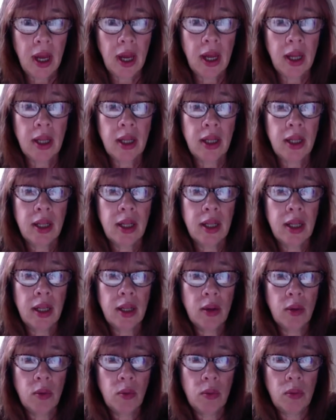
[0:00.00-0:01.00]
And
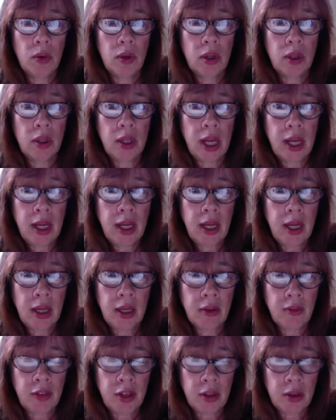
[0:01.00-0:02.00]

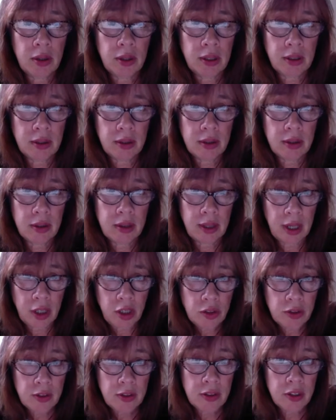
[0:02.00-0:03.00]
if they're in a
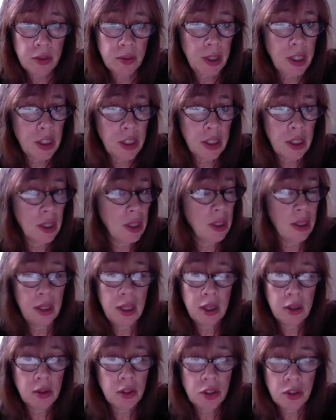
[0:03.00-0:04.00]
dangerous situation,
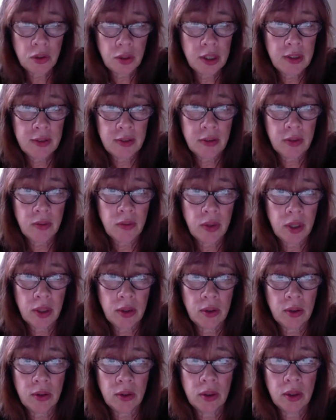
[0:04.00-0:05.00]
their choice of
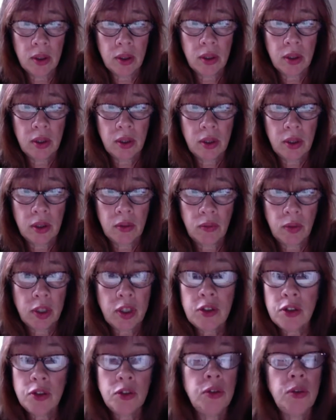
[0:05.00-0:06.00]

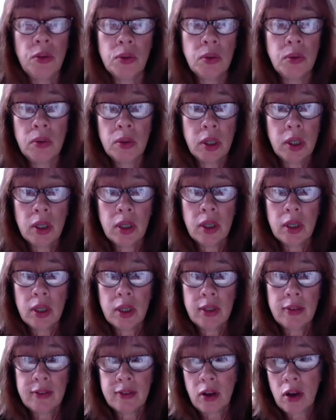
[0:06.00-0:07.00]
what to do
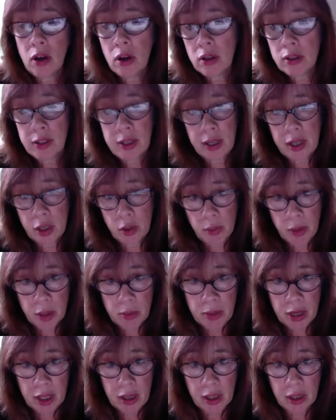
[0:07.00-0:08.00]
is all taken away
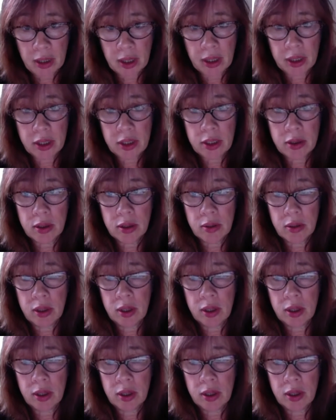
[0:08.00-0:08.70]
by the leash,